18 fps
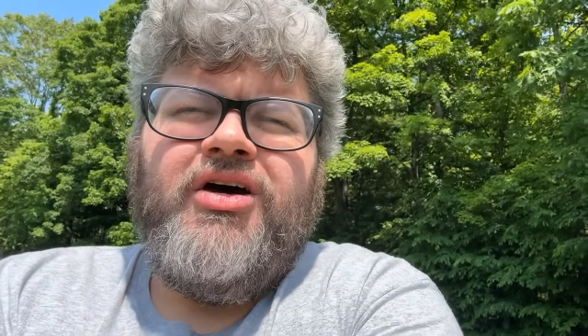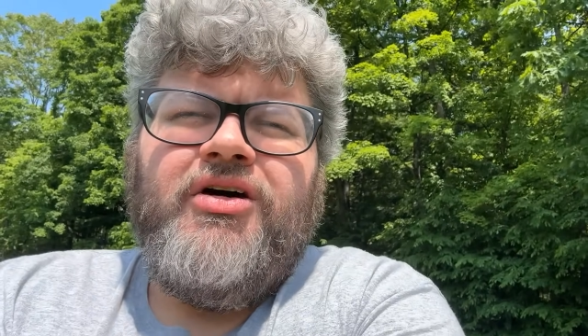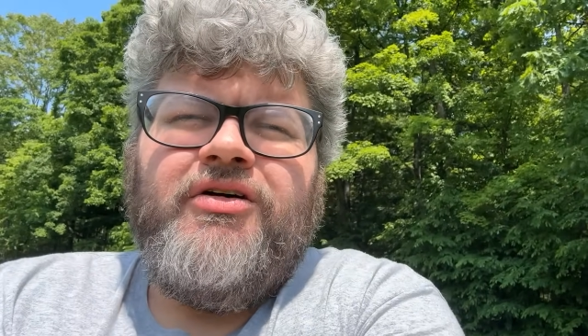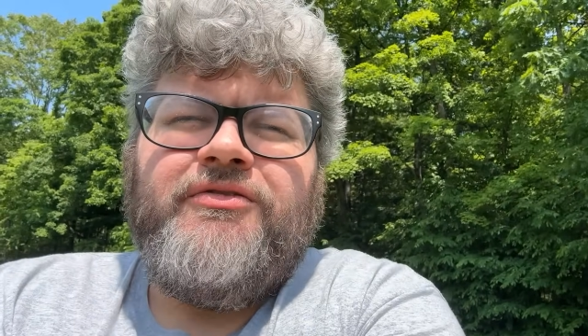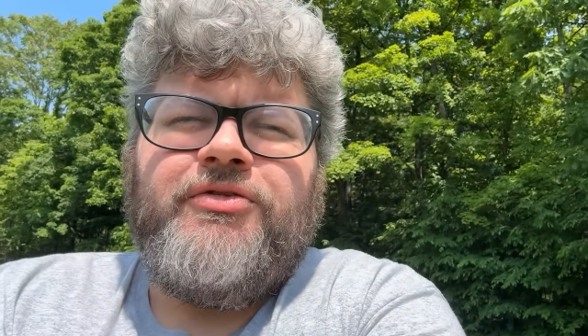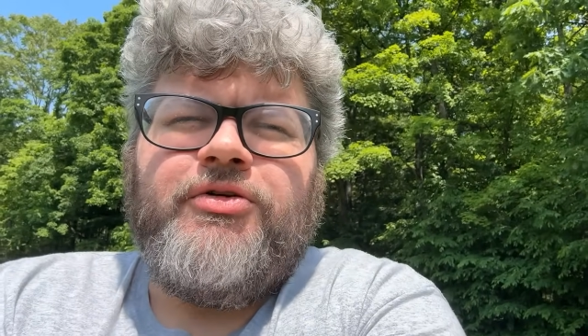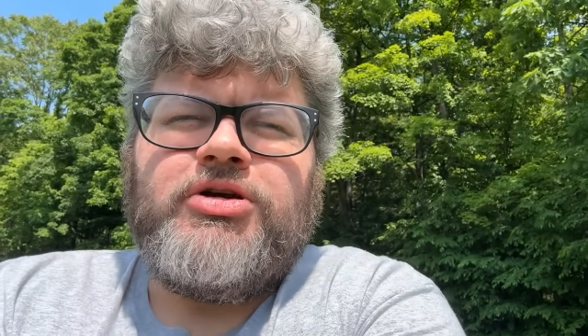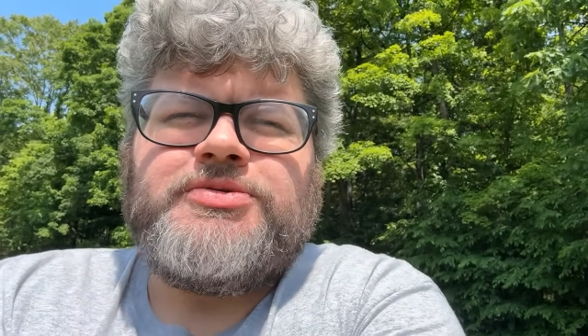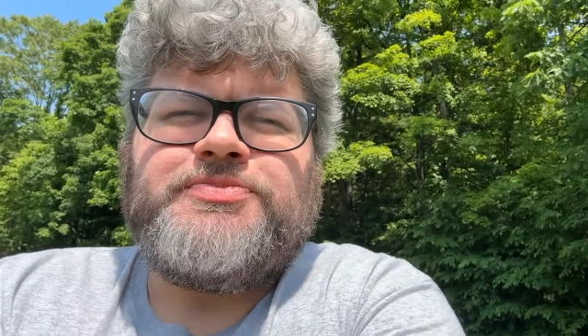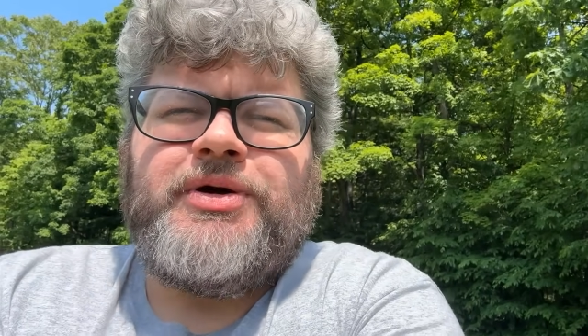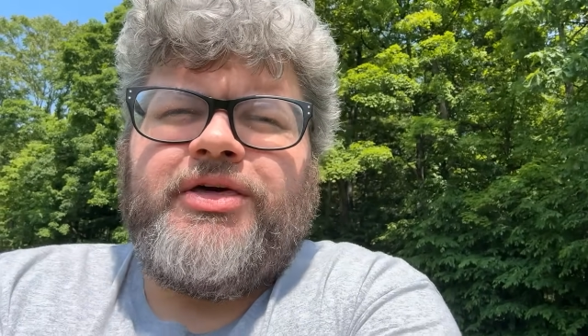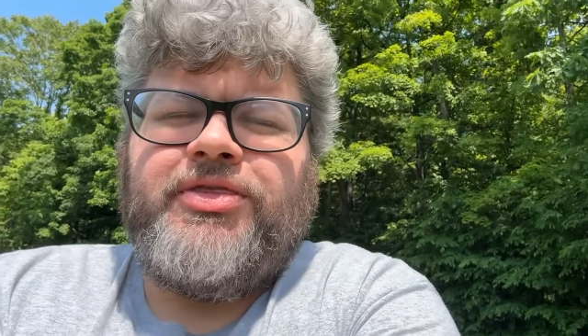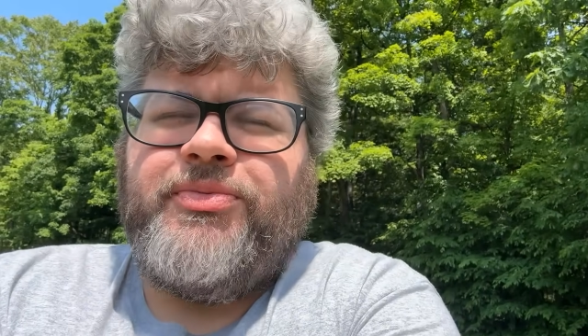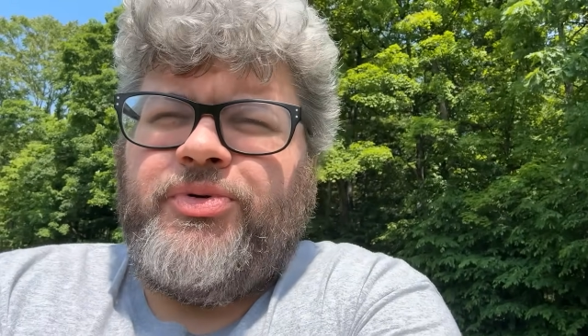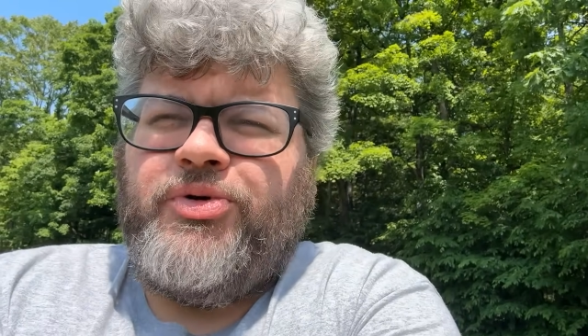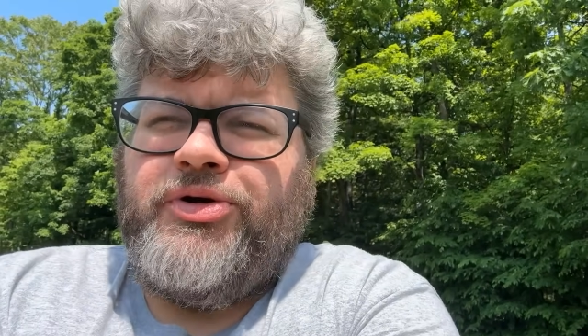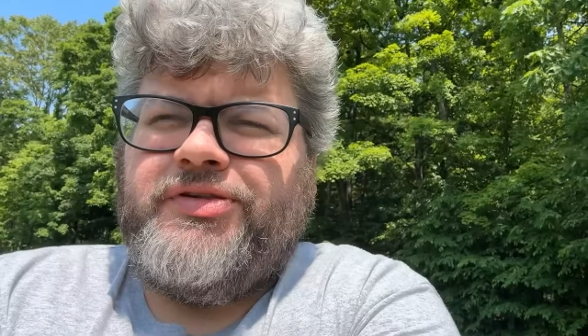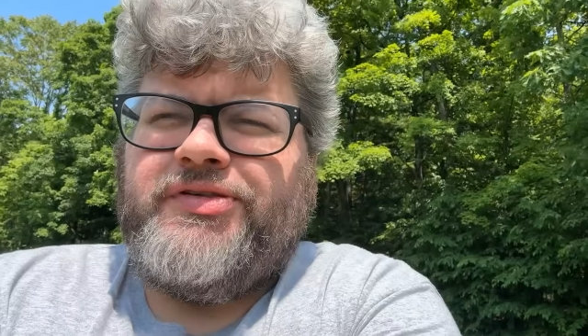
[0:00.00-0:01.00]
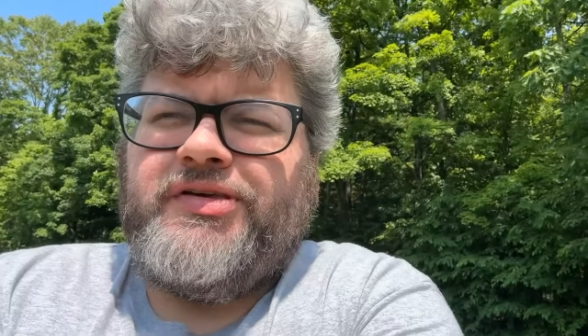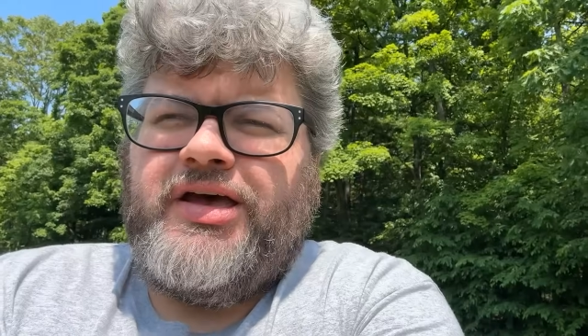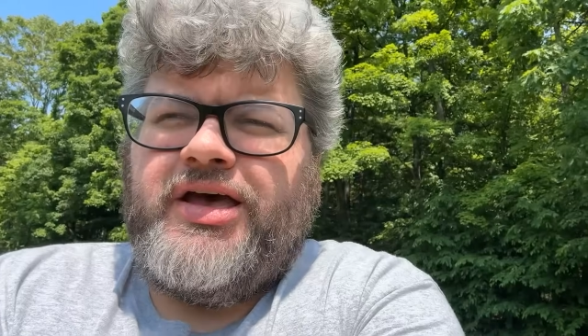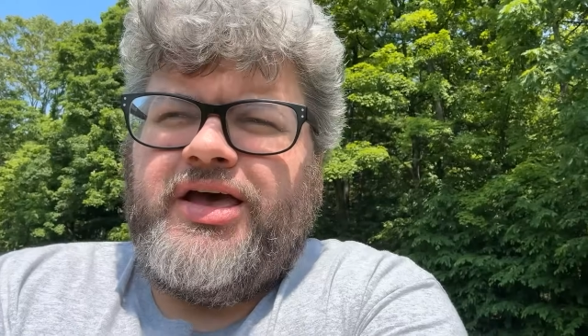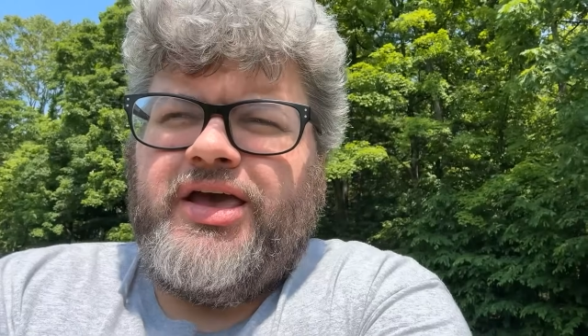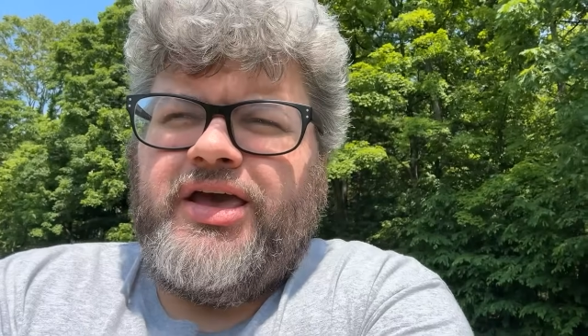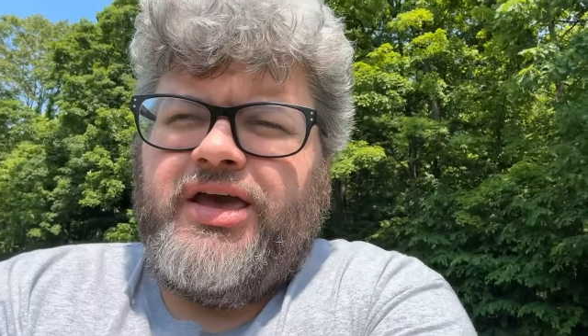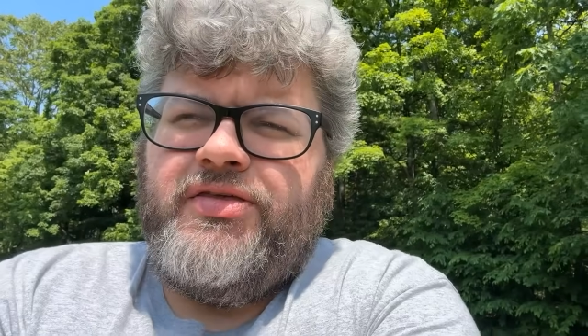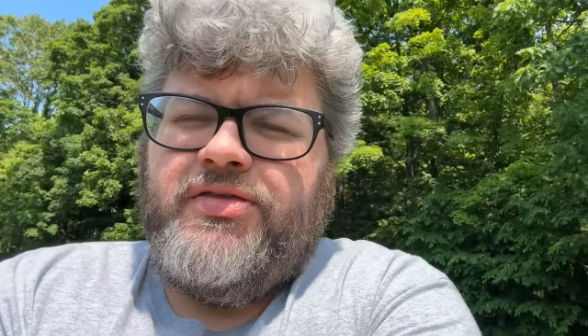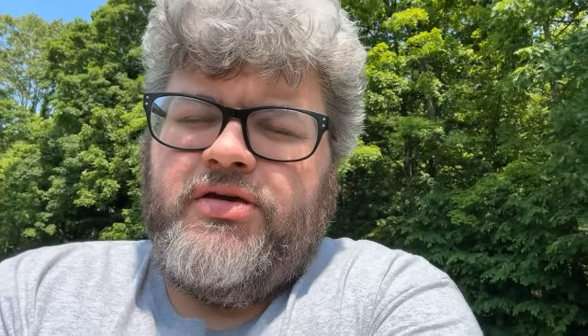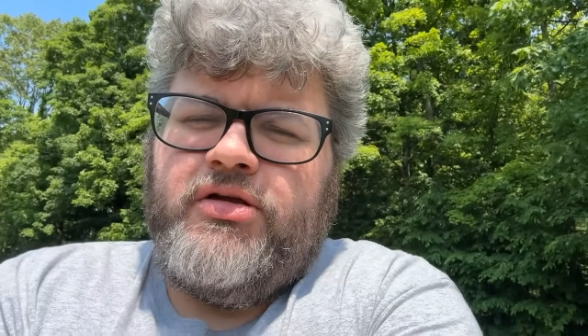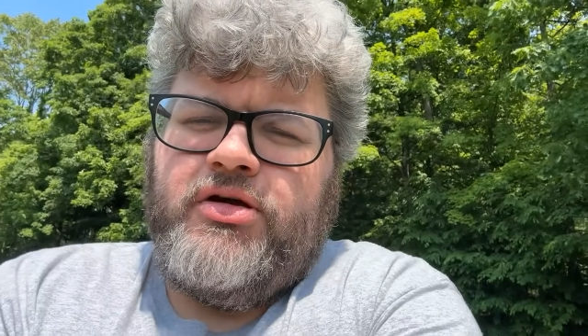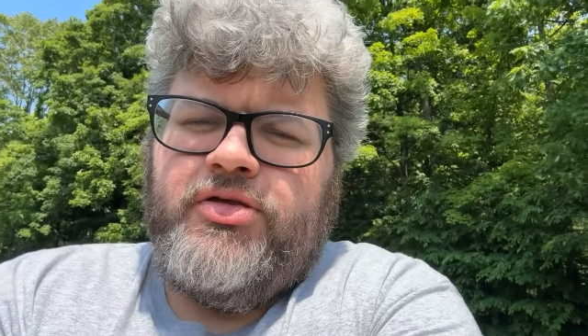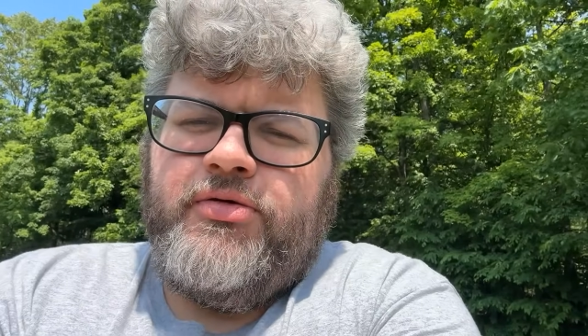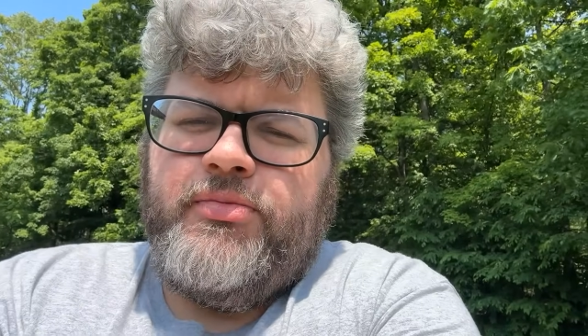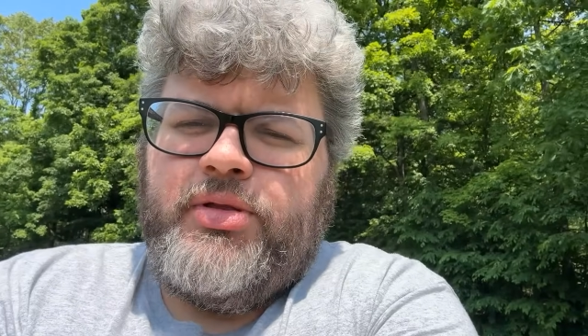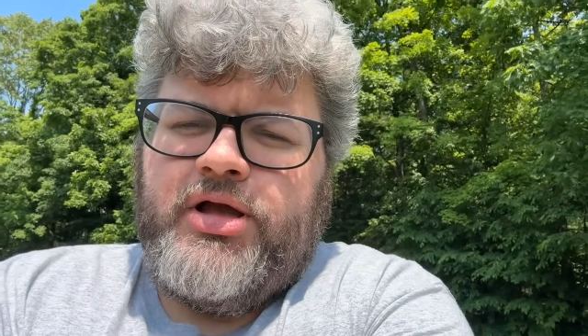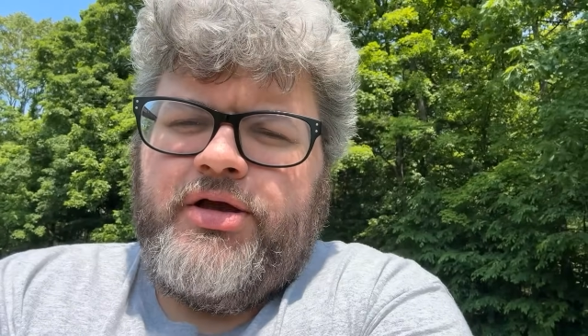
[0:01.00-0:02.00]
first by the Points guy, and then
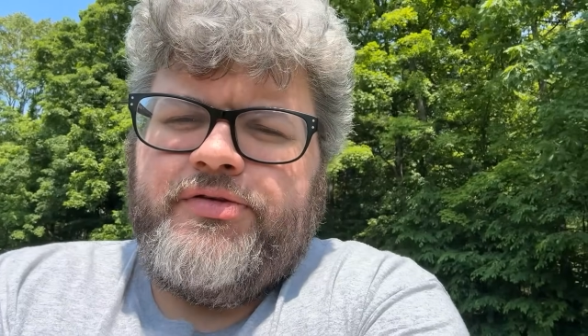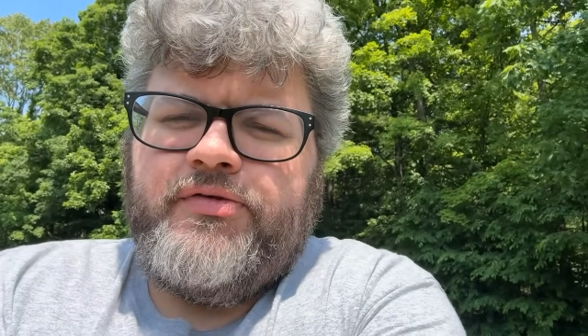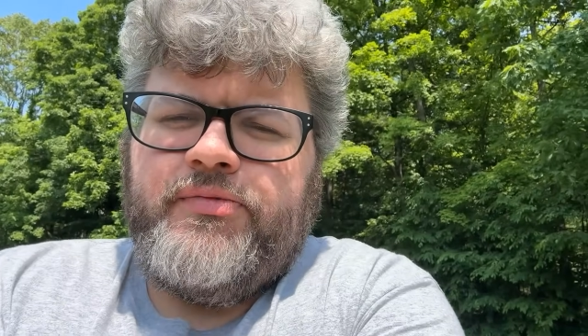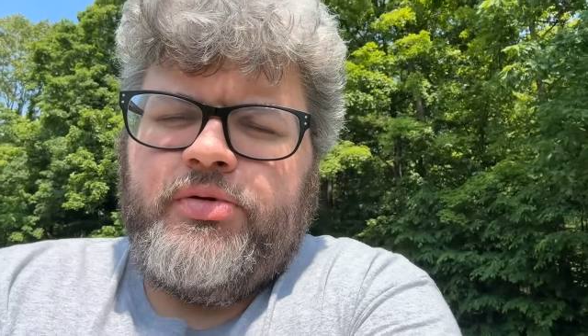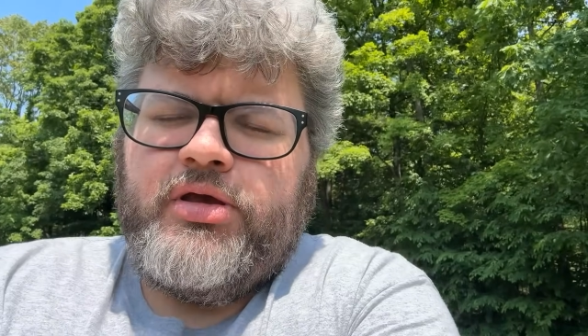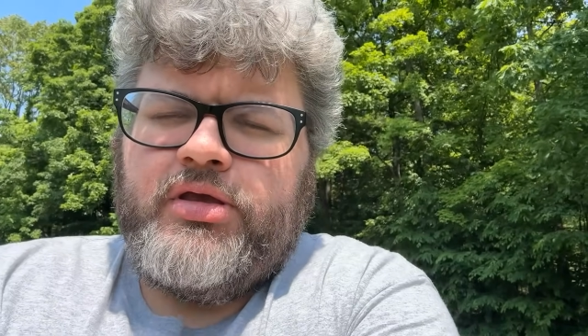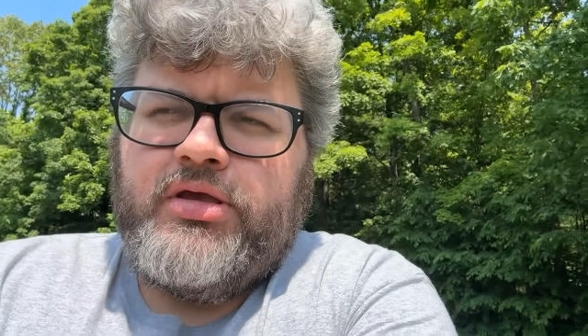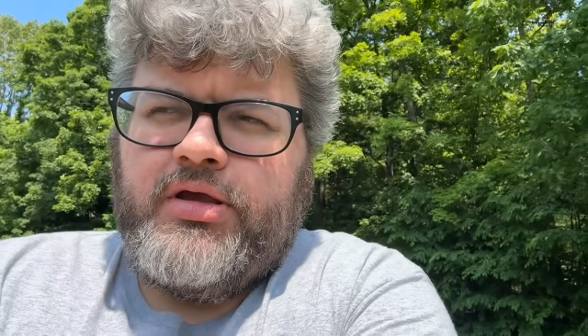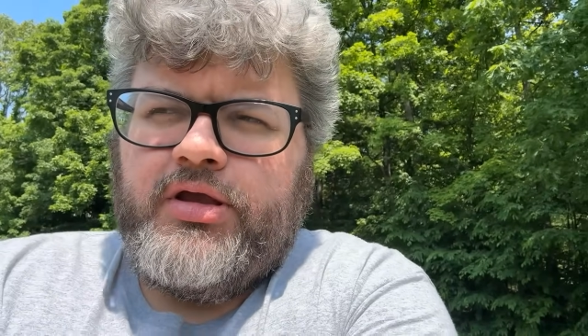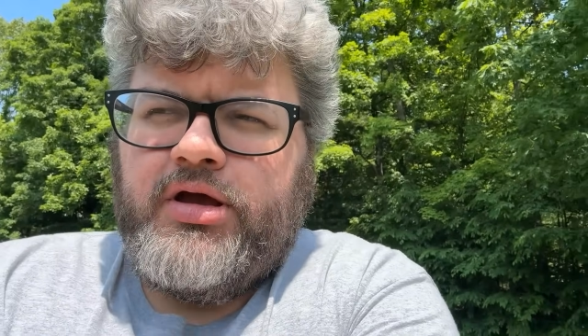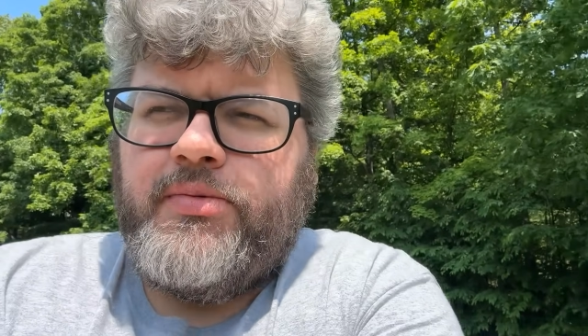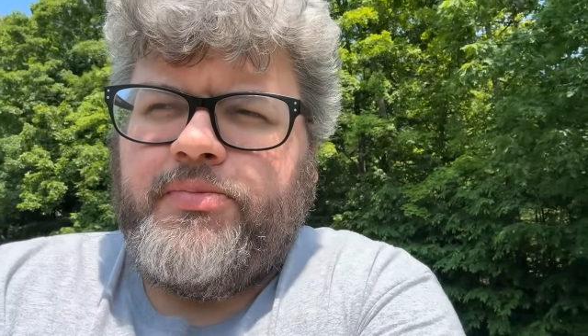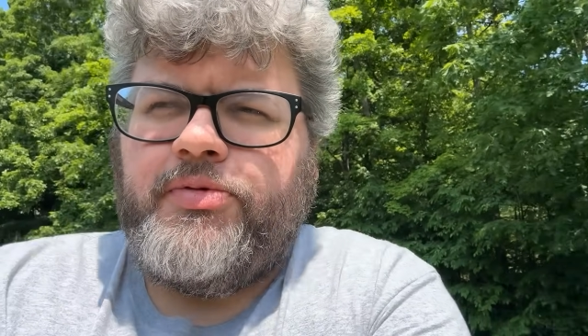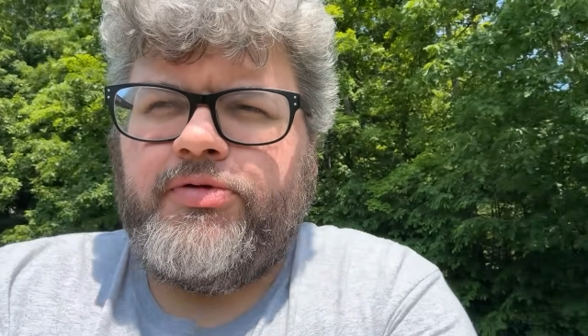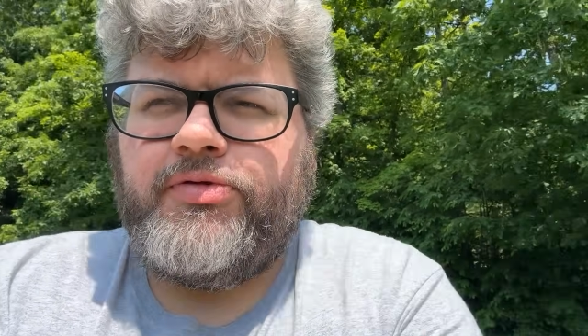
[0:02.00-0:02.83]
other blogs have picked it up.